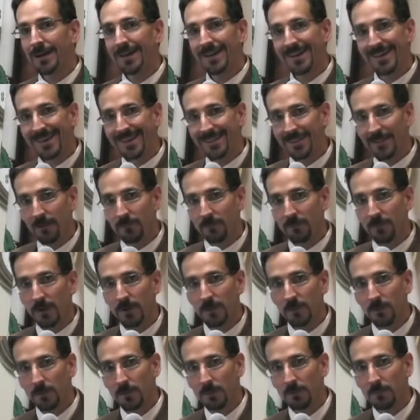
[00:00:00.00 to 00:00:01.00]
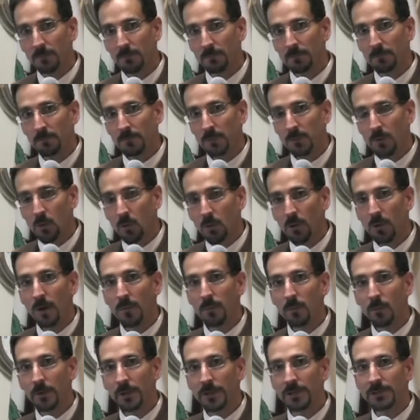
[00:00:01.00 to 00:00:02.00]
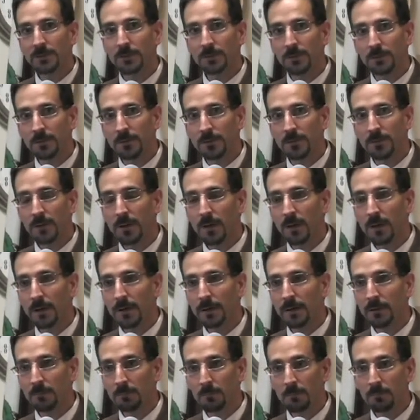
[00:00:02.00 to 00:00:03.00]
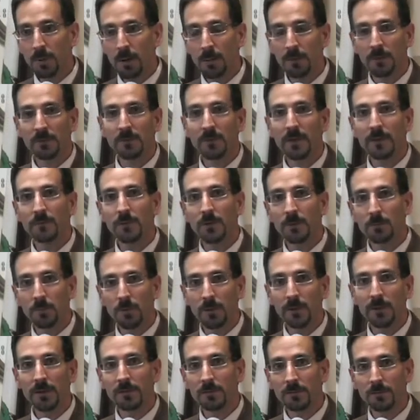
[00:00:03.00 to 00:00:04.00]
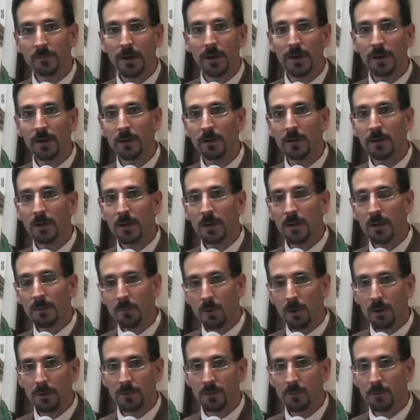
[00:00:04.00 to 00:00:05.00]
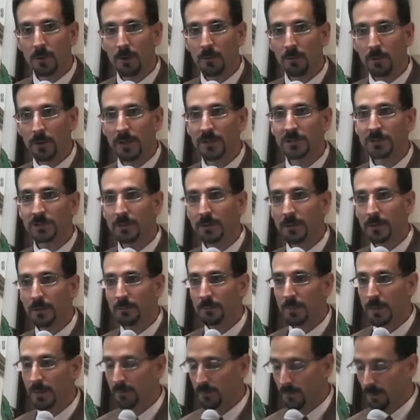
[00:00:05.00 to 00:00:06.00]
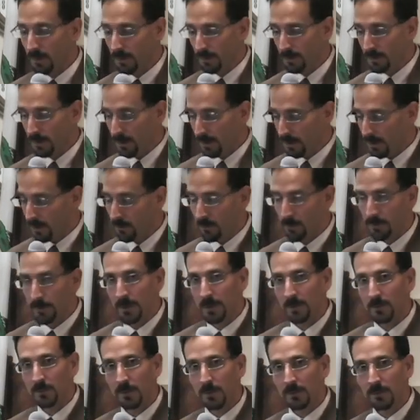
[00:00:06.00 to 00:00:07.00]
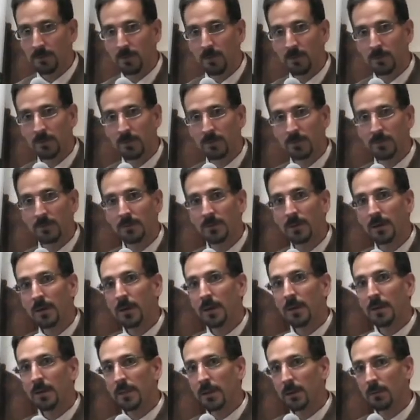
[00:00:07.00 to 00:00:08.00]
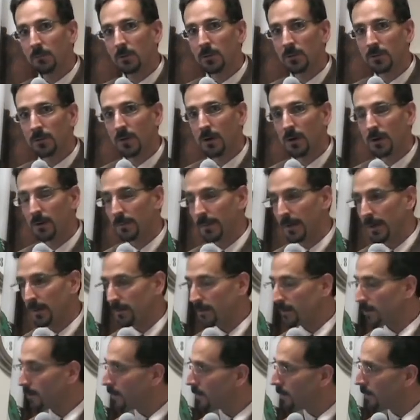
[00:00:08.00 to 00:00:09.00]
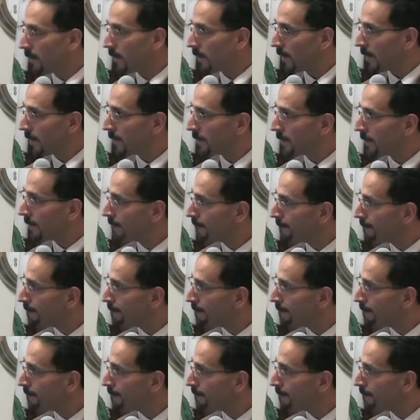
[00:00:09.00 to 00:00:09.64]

Again, that funds our core operations uh, in public safety, police, fire, parks and recreation, and many of our other administrative services that we'll talk about a little bit later.